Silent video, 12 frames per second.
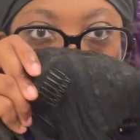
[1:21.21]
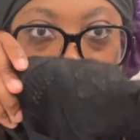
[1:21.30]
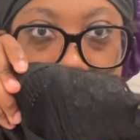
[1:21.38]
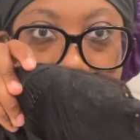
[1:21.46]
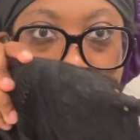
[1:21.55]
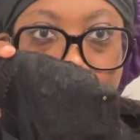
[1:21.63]
then
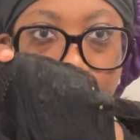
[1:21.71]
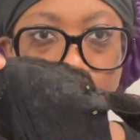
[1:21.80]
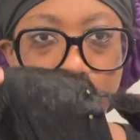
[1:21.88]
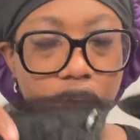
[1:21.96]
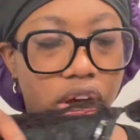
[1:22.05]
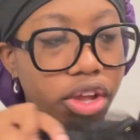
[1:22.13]
you got,
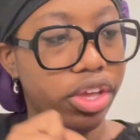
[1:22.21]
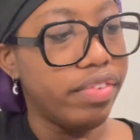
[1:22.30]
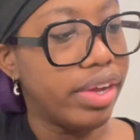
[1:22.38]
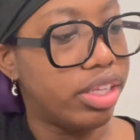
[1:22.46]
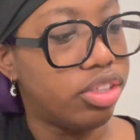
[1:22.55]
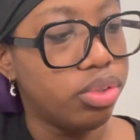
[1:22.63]
oh, you even
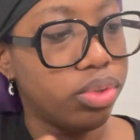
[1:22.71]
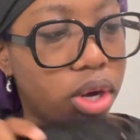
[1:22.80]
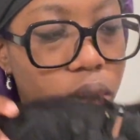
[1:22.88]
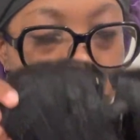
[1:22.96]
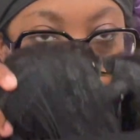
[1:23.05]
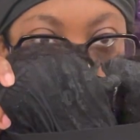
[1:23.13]
got two
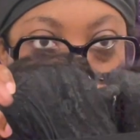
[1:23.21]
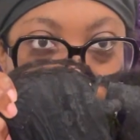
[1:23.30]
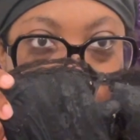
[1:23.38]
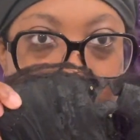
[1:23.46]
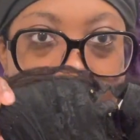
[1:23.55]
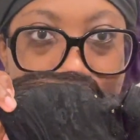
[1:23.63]
combs on the
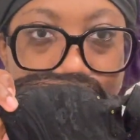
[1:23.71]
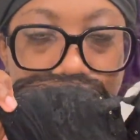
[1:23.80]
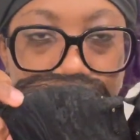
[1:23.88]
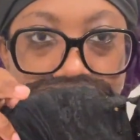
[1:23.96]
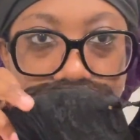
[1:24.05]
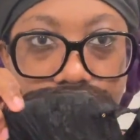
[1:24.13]
side, which
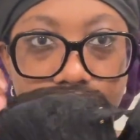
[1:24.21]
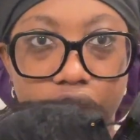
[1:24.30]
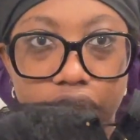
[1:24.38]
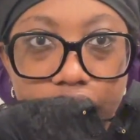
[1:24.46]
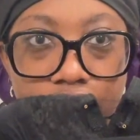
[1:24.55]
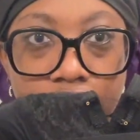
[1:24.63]
is really
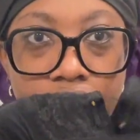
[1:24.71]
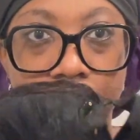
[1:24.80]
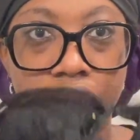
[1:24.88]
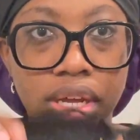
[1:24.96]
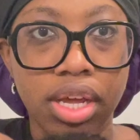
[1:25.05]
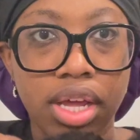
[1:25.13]
good.
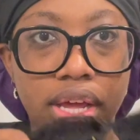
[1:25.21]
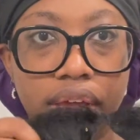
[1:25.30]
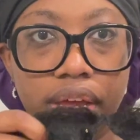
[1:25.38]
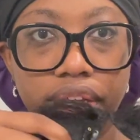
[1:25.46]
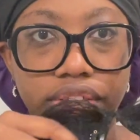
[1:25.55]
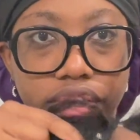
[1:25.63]

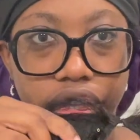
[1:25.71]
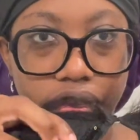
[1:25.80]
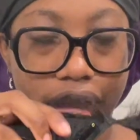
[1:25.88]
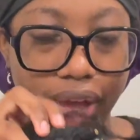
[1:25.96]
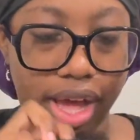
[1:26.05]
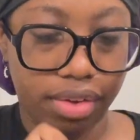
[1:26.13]
So you
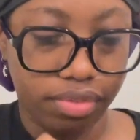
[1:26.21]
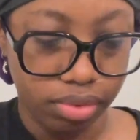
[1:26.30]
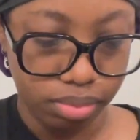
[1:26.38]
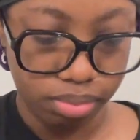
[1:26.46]
have